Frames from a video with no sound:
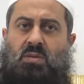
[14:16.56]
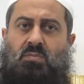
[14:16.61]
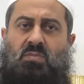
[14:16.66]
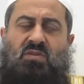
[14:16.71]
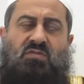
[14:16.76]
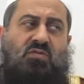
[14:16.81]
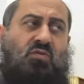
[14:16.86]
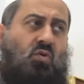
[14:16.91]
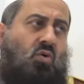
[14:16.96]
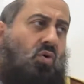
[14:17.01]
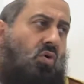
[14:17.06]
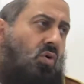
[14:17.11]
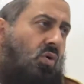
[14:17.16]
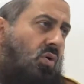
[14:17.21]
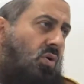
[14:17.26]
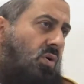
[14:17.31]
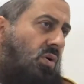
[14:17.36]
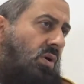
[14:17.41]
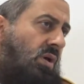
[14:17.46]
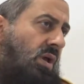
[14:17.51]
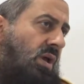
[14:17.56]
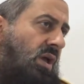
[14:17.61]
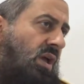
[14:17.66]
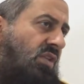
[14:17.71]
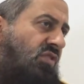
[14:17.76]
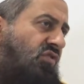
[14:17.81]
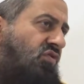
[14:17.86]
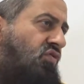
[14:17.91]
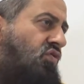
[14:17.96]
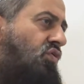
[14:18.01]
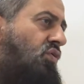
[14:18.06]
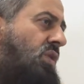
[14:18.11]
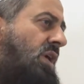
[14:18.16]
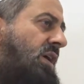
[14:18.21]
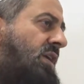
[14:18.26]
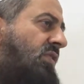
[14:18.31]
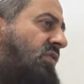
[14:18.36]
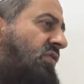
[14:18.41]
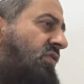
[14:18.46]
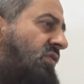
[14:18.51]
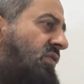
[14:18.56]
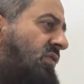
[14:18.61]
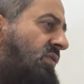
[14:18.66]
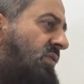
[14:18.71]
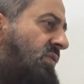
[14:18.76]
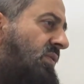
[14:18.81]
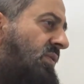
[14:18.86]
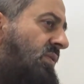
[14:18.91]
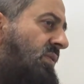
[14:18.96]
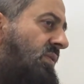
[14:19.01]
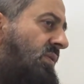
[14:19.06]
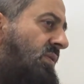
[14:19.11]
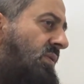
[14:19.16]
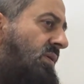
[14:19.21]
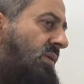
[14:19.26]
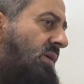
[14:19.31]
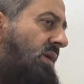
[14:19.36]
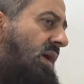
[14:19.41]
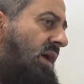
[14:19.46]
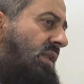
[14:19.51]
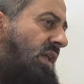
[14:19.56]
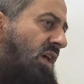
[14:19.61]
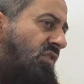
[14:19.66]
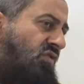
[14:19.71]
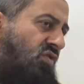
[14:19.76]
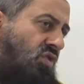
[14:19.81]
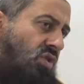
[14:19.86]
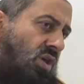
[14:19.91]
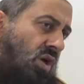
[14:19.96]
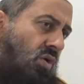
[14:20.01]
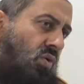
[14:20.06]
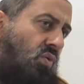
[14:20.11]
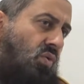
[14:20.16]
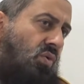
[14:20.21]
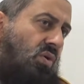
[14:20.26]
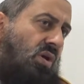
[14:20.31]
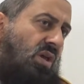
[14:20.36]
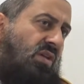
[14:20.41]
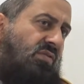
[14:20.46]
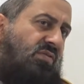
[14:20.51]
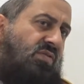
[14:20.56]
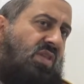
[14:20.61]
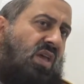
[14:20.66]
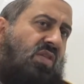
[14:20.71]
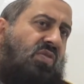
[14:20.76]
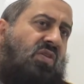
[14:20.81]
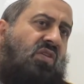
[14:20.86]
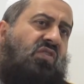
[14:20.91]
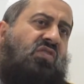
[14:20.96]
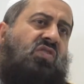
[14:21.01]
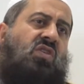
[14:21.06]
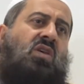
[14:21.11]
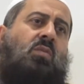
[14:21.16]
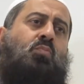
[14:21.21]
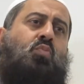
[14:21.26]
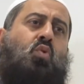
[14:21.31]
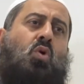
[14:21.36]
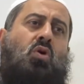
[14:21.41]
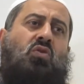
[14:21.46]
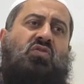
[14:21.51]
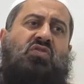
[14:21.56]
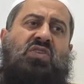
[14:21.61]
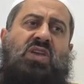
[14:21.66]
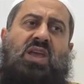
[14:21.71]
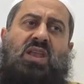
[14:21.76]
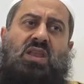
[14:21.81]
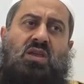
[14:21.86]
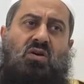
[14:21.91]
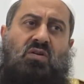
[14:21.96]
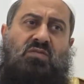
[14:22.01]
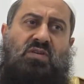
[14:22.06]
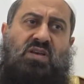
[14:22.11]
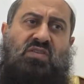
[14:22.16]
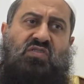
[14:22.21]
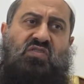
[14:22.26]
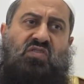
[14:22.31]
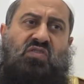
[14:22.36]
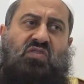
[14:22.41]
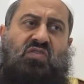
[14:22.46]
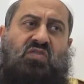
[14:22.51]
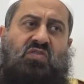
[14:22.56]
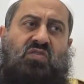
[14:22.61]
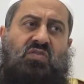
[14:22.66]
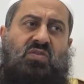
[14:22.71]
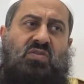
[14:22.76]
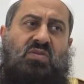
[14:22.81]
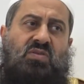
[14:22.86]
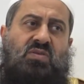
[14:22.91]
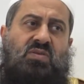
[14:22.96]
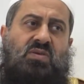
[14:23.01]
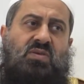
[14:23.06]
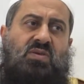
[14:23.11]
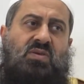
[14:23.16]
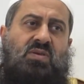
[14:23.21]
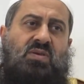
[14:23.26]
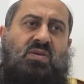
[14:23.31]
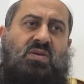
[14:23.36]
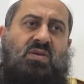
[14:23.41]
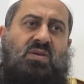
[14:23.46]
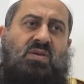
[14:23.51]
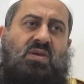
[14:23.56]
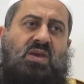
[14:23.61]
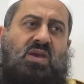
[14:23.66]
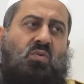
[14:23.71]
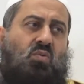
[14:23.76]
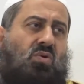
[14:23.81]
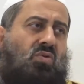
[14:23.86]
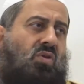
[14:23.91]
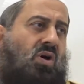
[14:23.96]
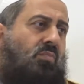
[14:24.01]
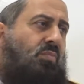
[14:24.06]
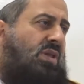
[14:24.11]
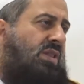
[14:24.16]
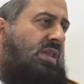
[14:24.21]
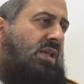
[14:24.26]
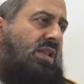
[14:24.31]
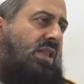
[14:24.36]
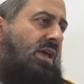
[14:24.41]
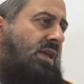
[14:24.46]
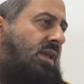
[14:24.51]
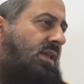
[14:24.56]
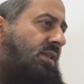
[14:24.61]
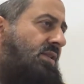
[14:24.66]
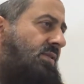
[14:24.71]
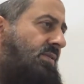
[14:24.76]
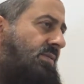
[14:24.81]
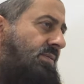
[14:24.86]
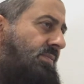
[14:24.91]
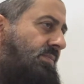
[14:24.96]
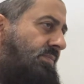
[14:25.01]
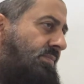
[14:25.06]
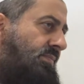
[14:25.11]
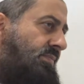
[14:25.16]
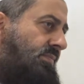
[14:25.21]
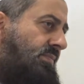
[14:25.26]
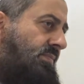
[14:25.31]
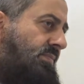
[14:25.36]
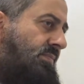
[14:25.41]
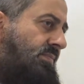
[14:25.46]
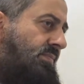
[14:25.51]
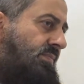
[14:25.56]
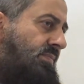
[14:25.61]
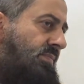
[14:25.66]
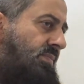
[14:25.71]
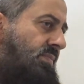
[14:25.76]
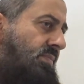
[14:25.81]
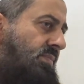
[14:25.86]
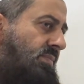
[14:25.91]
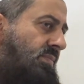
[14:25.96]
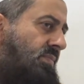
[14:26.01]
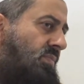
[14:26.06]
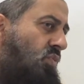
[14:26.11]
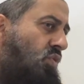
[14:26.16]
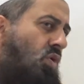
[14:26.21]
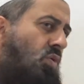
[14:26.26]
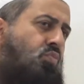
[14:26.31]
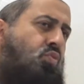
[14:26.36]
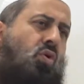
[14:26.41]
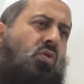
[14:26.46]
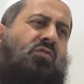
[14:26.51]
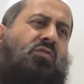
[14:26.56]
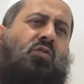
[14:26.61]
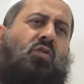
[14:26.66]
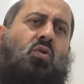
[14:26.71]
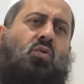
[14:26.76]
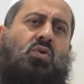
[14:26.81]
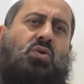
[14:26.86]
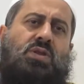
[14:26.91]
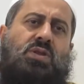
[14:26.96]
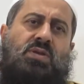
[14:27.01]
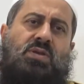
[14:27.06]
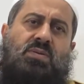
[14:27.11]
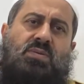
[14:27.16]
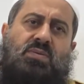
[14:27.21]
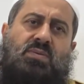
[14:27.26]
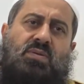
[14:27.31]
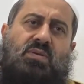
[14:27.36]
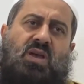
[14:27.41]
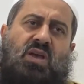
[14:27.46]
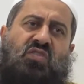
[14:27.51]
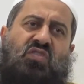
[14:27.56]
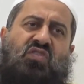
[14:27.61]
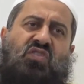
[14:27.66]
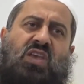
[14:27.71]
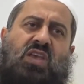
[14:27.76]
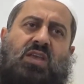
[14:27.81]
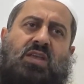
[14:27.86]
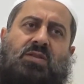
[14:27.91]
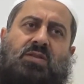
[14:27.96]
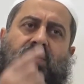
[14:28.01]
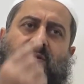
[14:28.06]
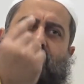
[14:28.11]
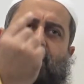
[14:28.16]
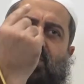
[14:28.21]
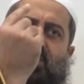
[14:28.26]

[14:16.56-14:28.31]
Before it's too late. And as you know, if death is to approach any of us, it will not be delayed nor brought forward a second,